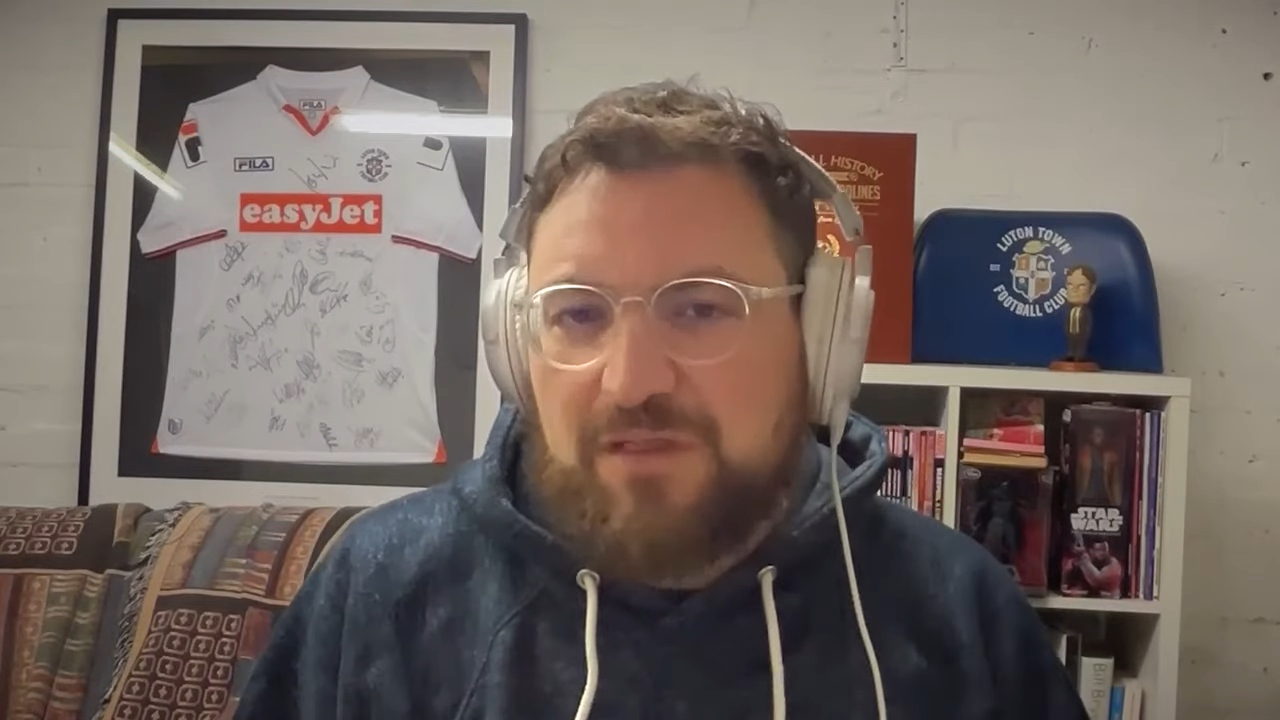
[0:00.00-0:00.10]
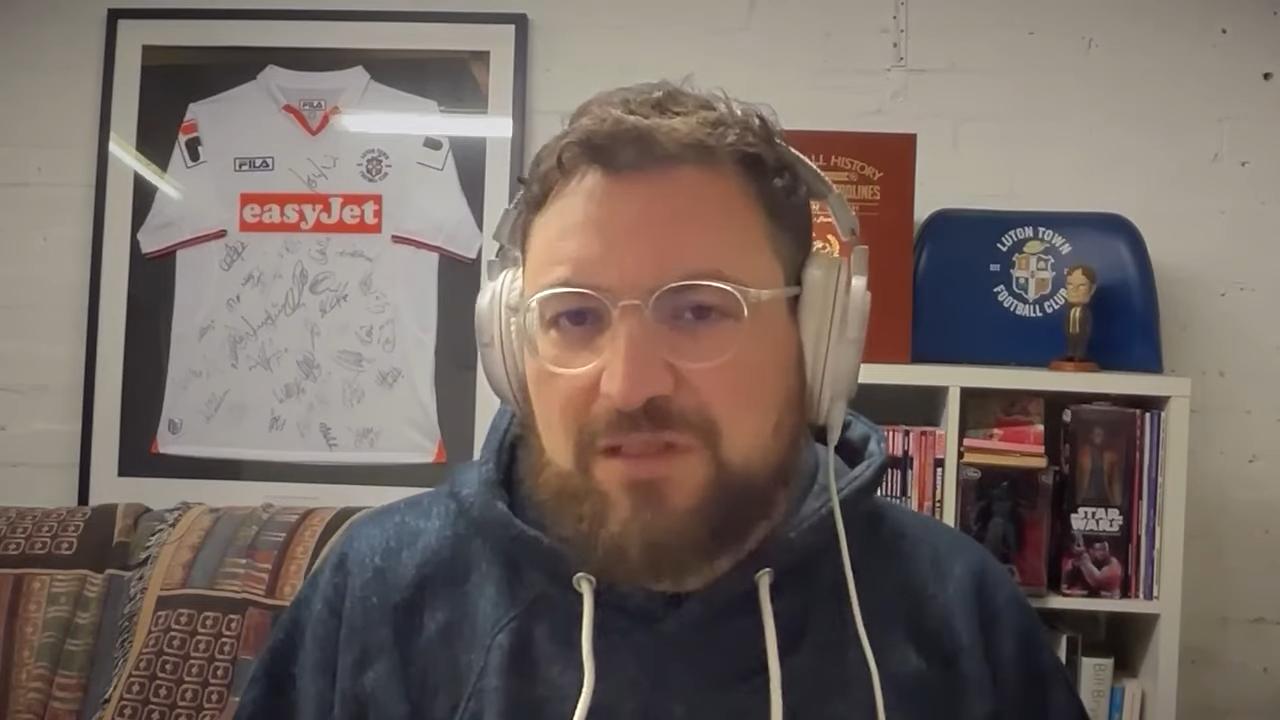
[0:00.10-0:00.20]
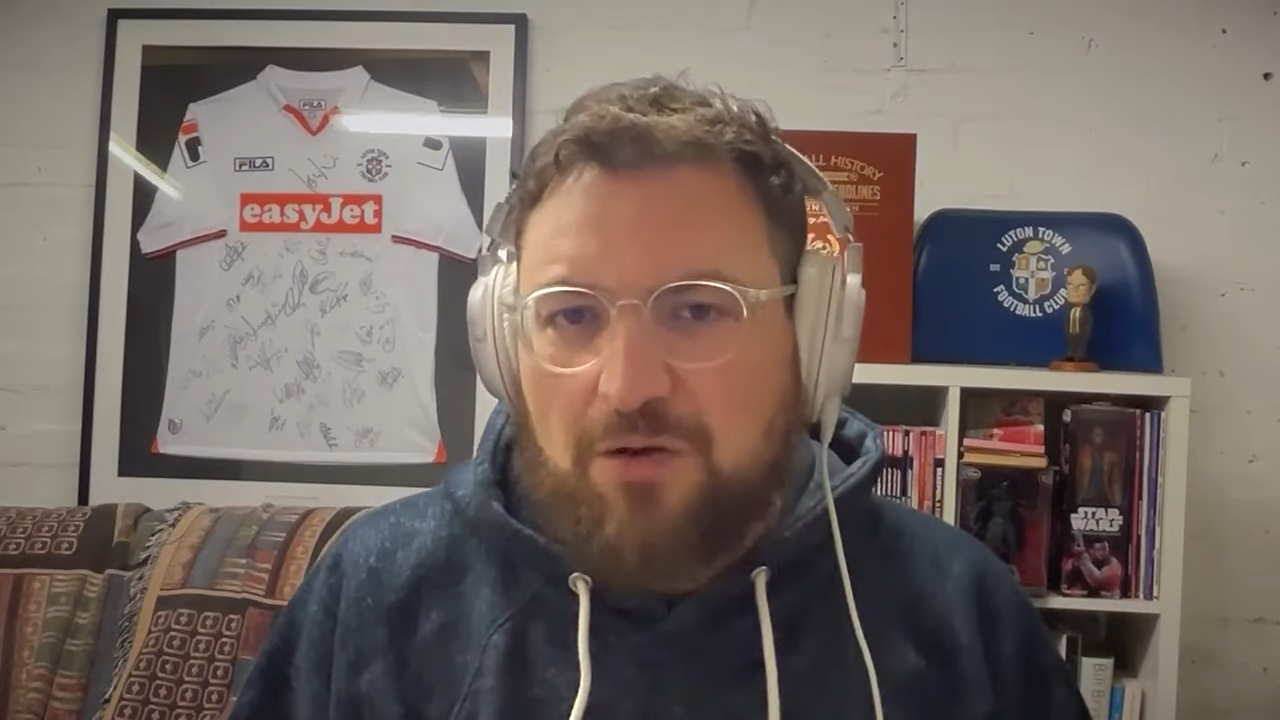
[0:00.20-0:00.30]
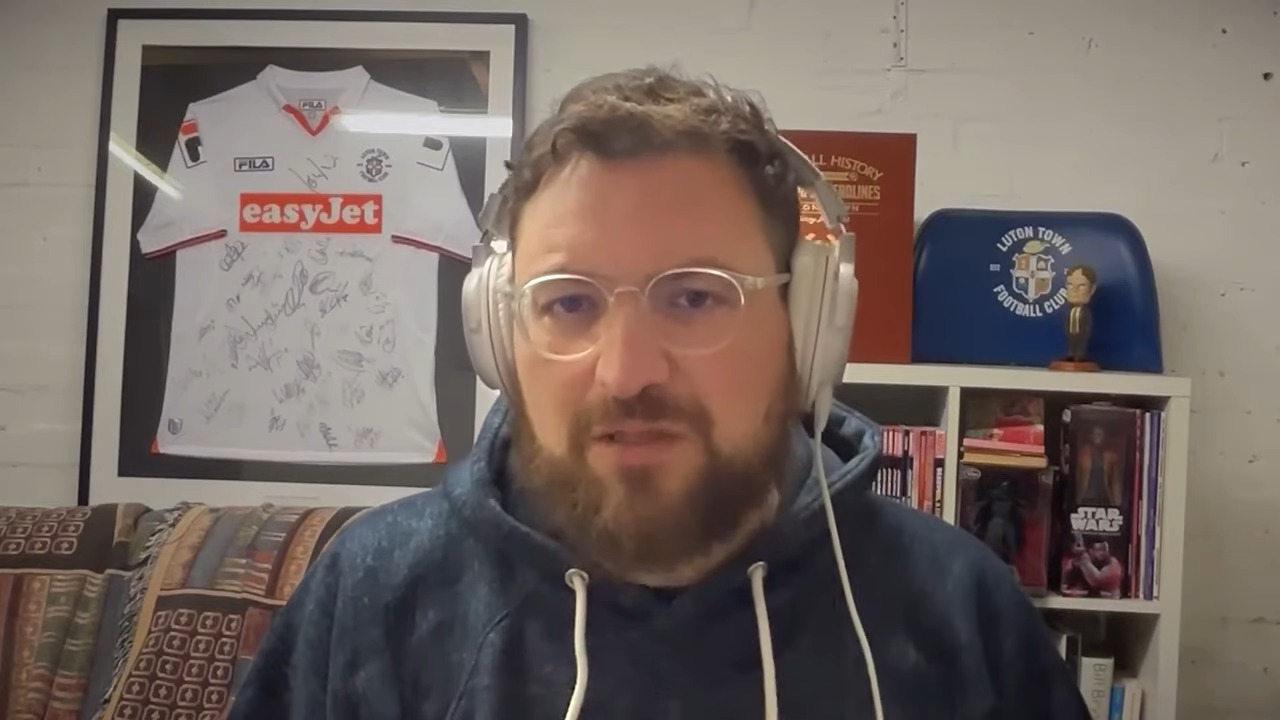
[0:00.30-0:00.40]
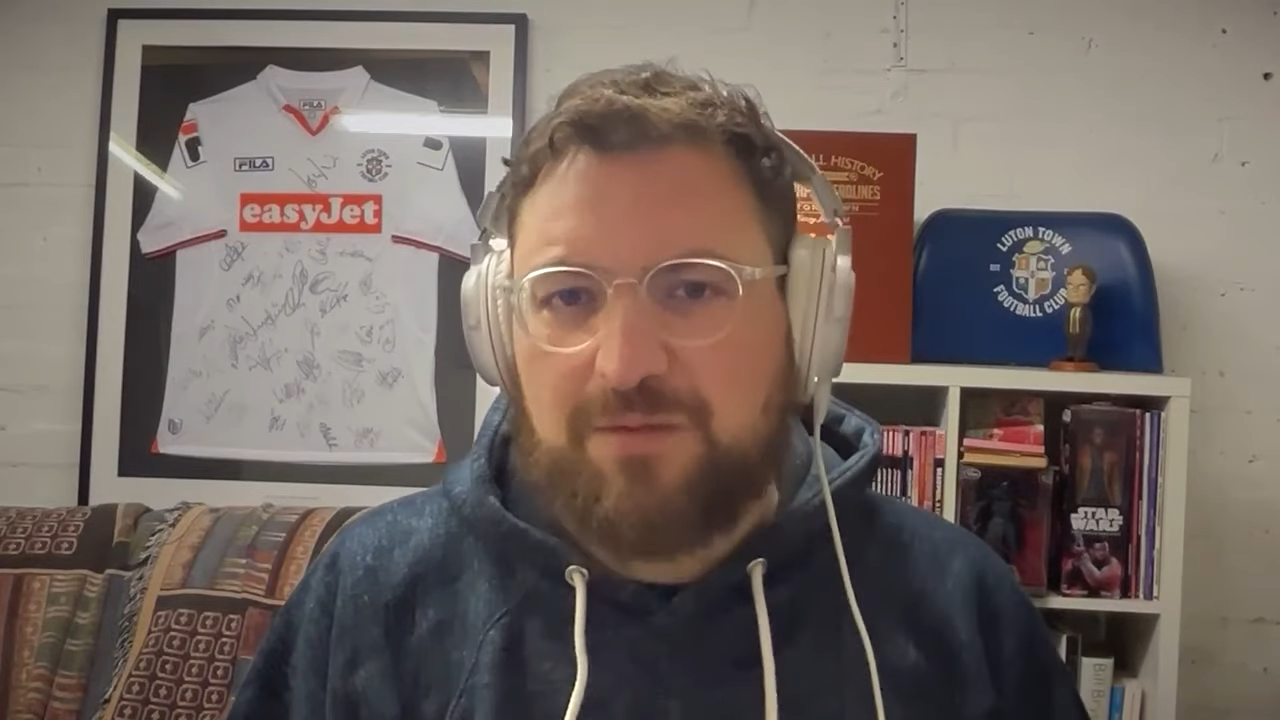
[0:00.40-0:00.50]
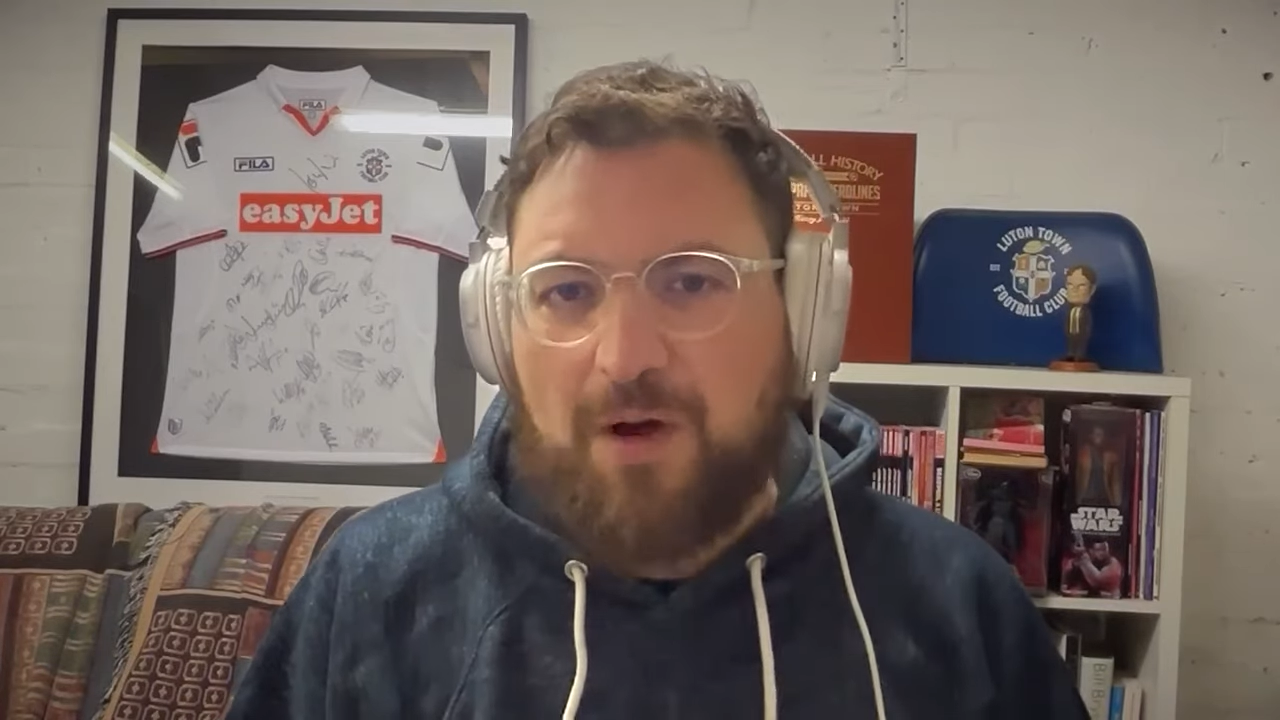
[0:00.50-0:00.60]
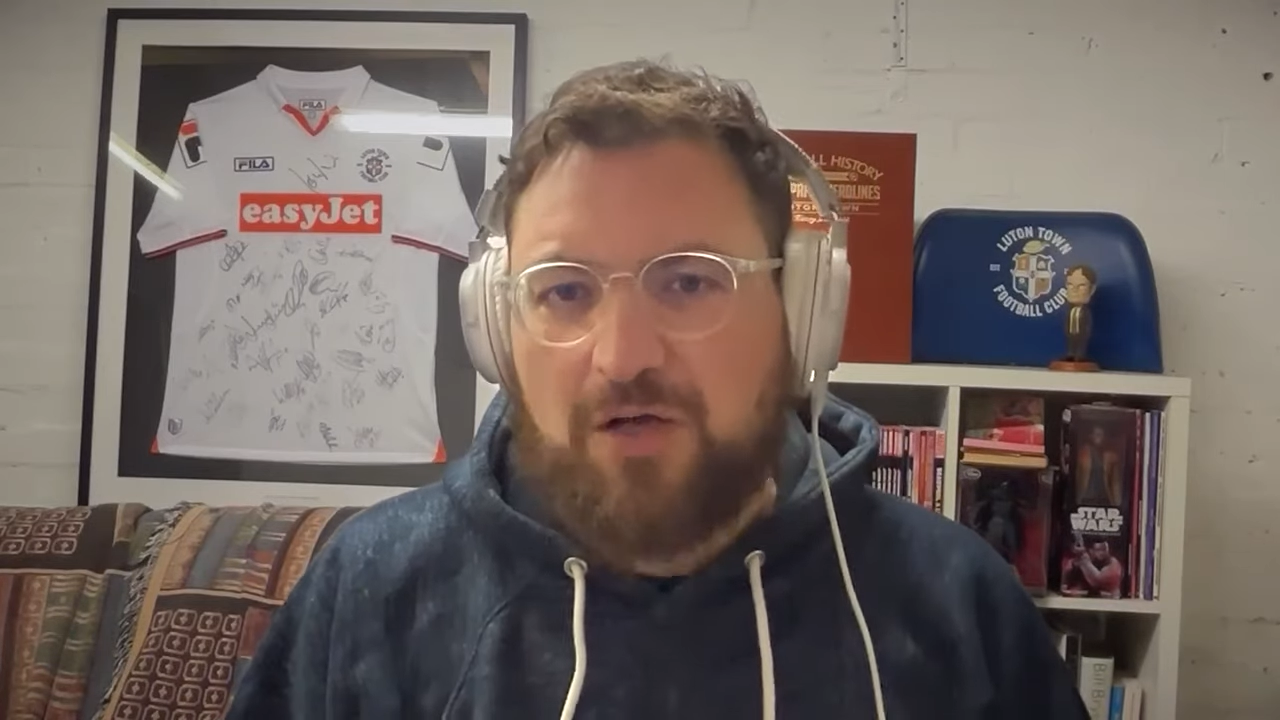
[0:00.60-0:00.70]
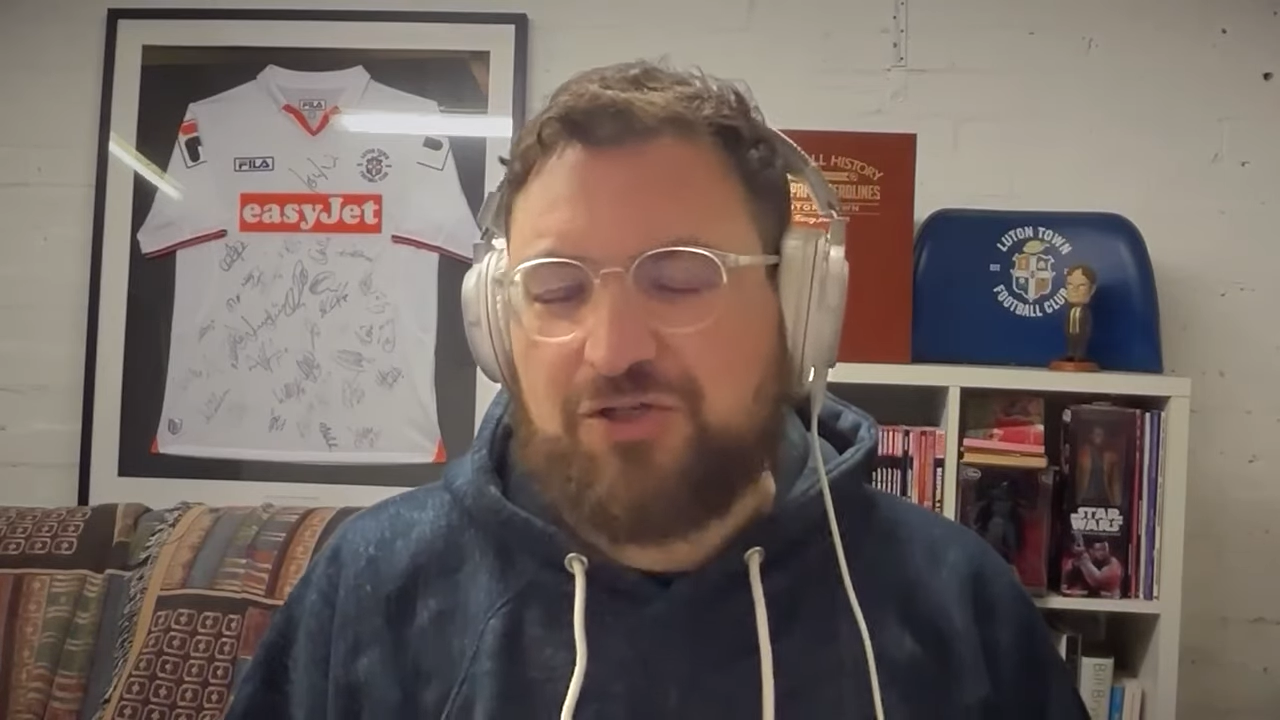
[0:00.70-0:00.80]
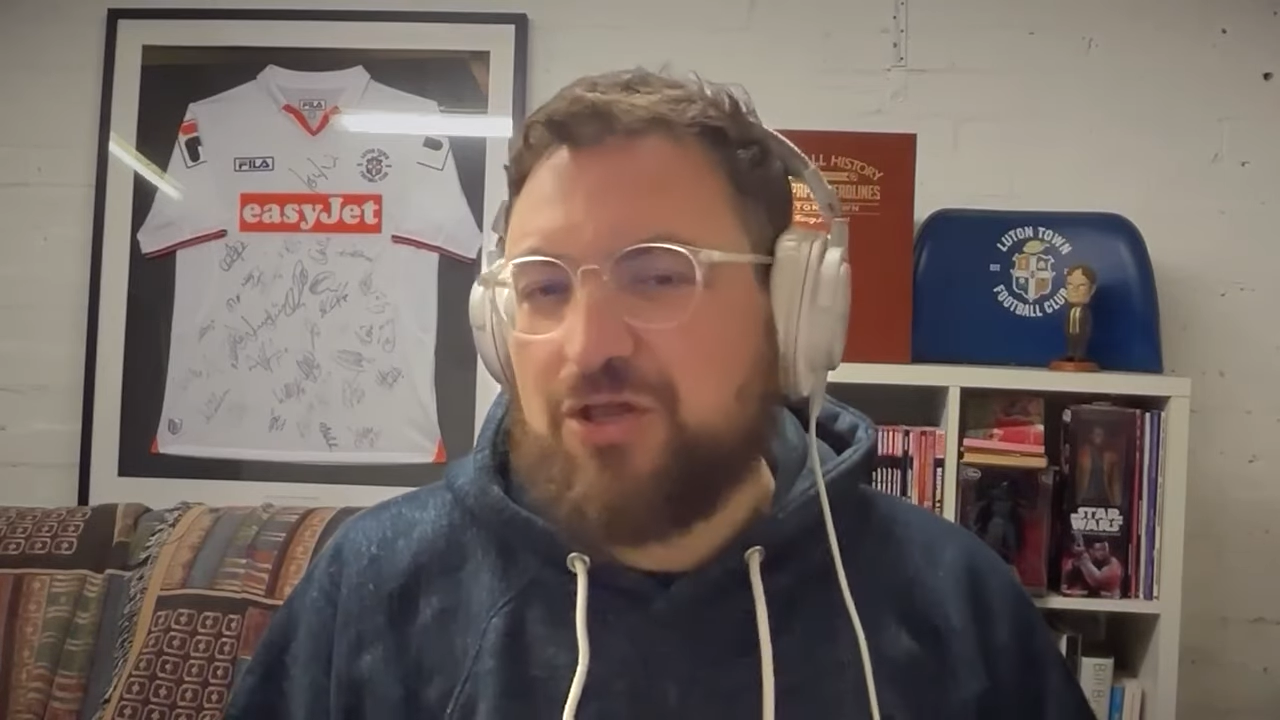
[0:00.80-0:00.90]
the Stoke departure.